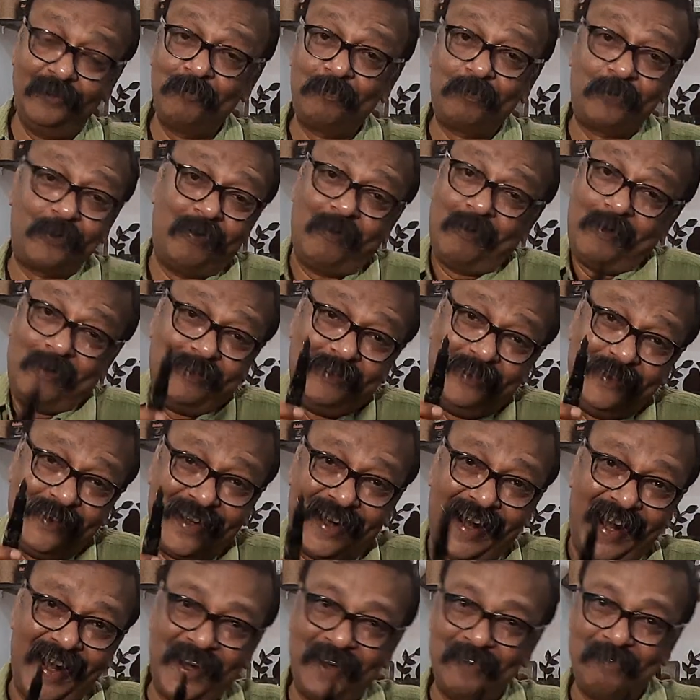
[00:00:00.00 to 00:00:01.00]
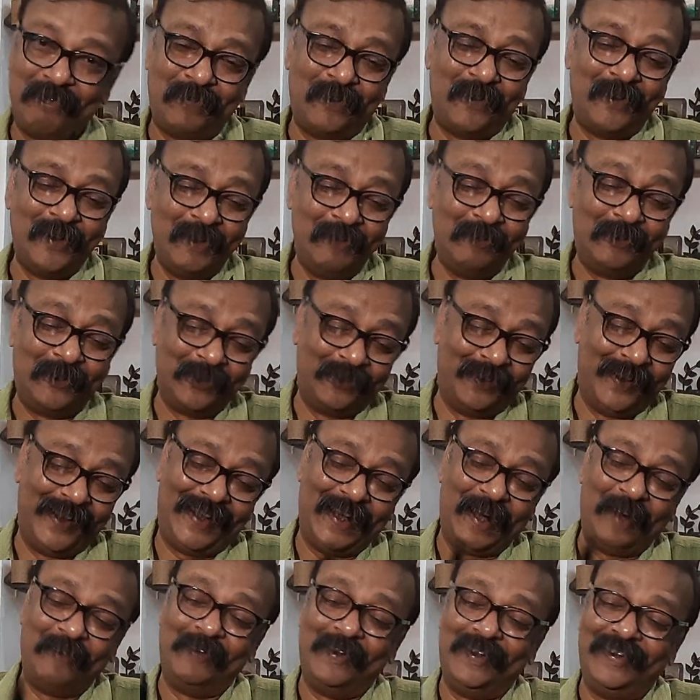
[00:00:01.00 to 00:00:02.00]
probably write a poem to it.
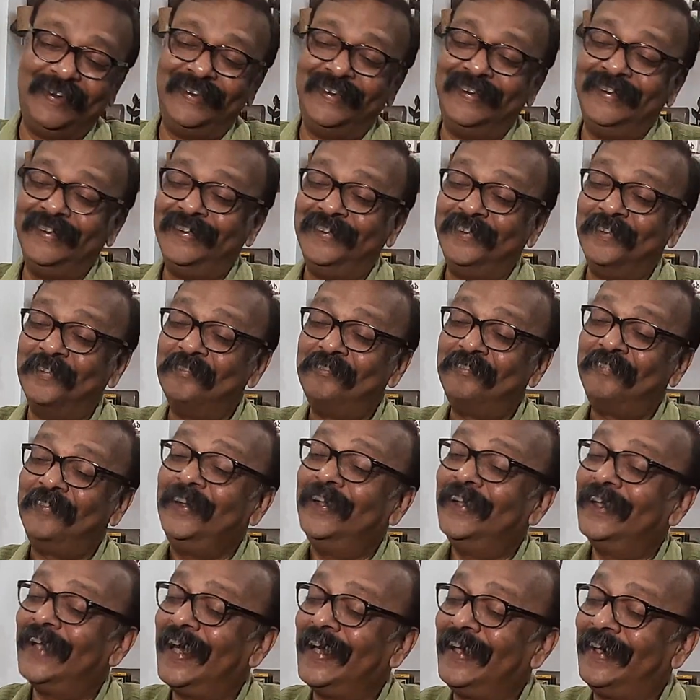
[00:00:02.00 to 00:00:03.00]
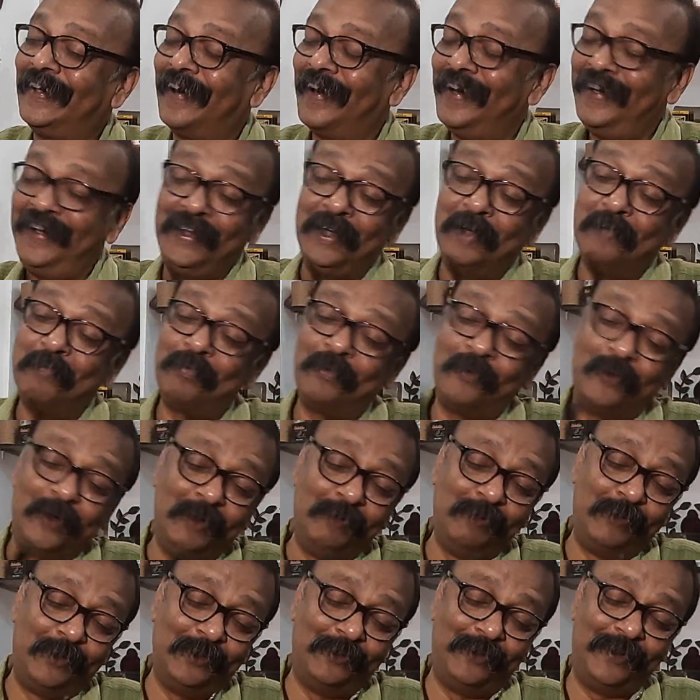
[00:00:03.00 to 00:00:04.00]
I mean, you feel like writing a
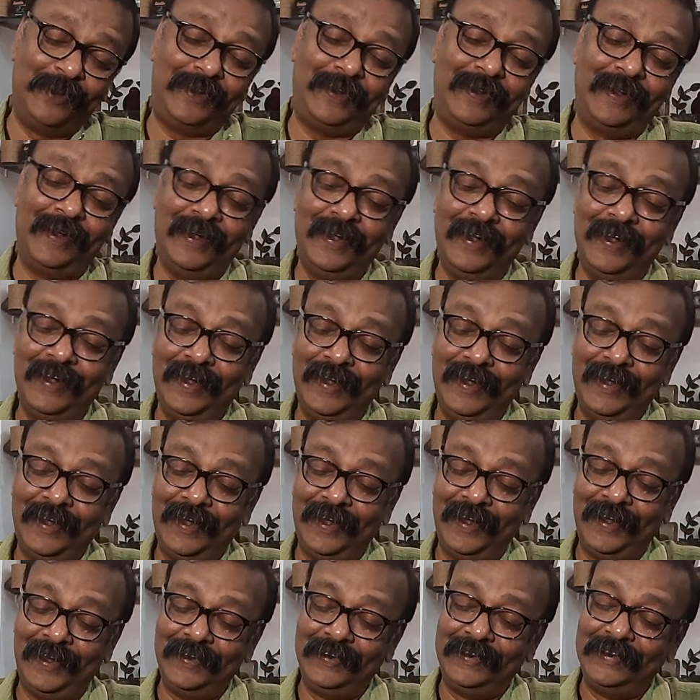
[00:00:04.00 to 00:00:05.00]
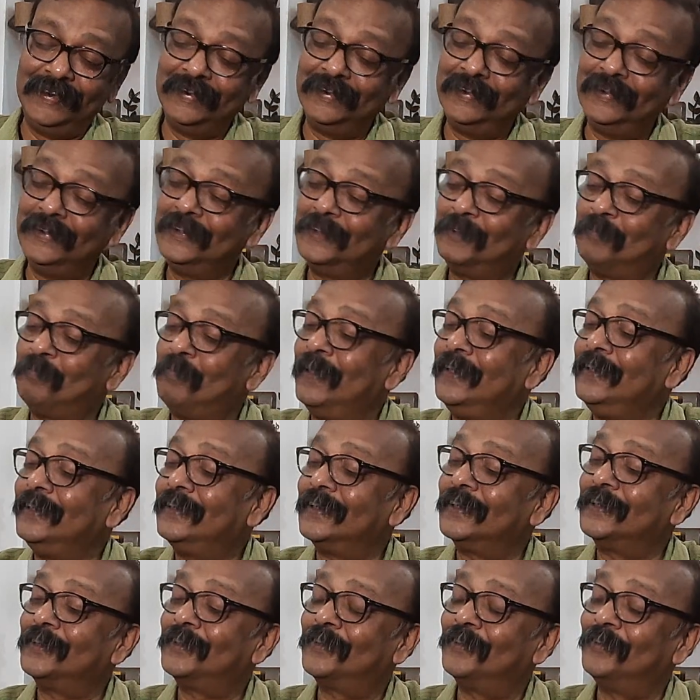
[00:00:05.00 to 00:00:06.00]
poem to it. These pens
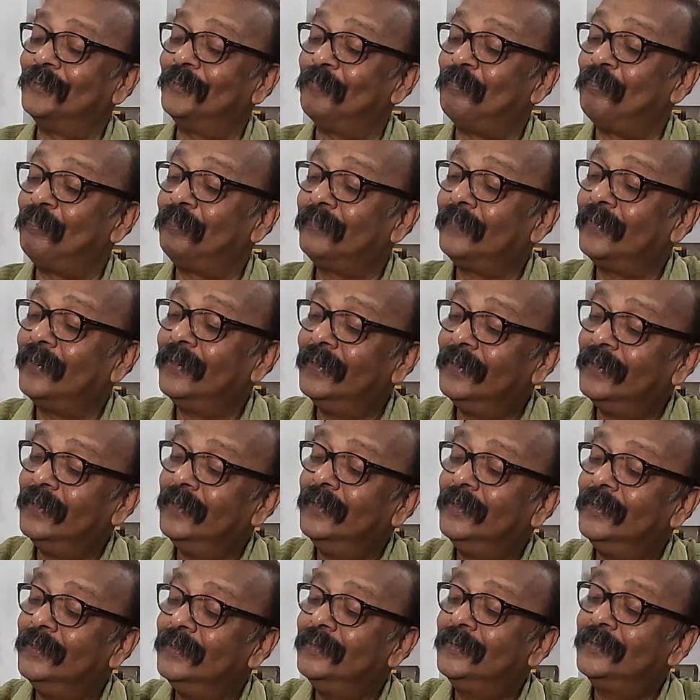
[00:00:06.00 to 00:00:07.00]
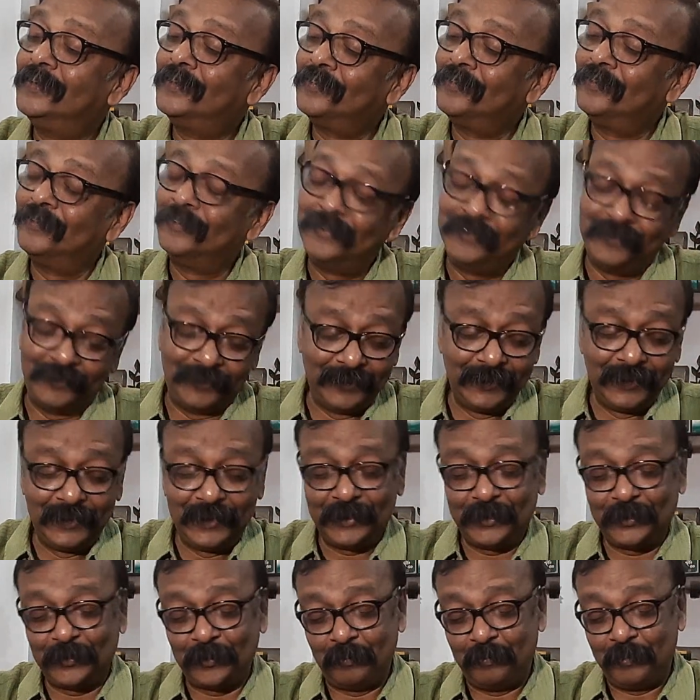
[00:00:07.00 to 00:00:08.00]
are so good,
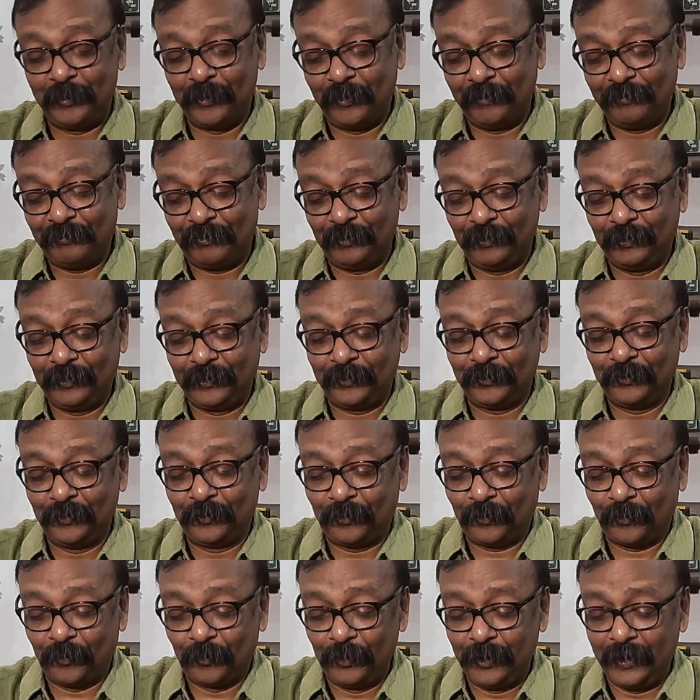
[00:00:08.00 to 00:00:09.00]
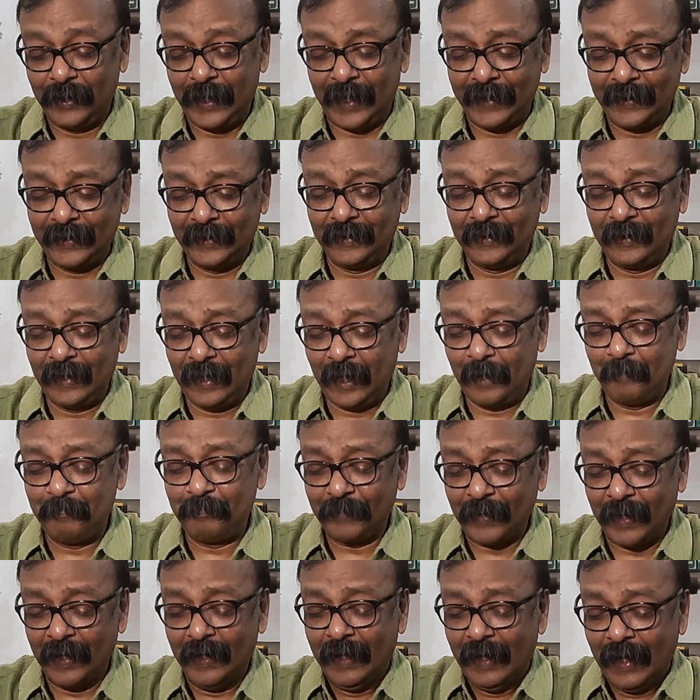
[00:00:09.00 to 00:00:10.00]
so beautiful to hold, and
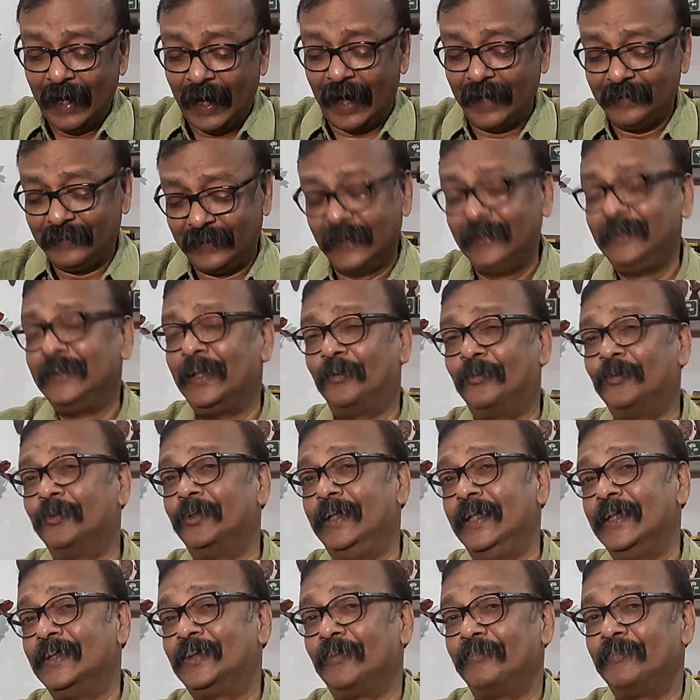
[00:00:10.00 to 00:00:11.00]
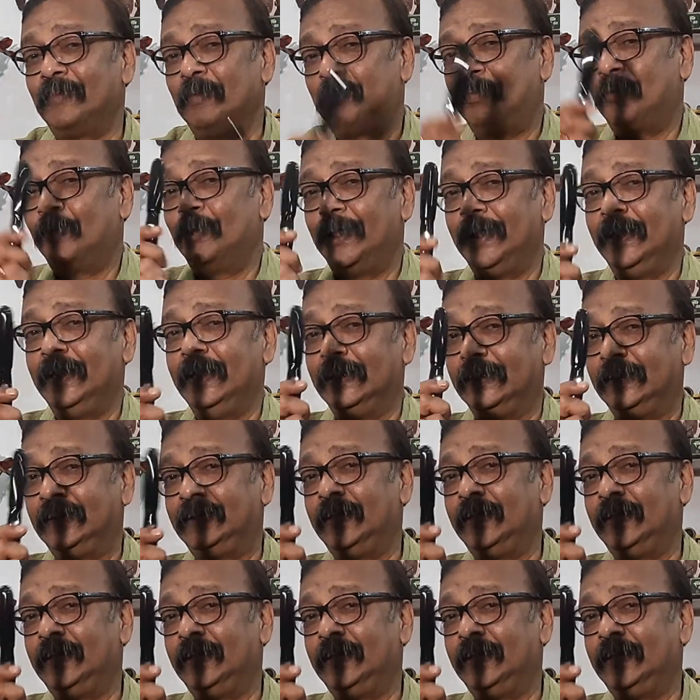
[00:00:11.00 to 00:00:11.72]
I think the goodness of the pudding is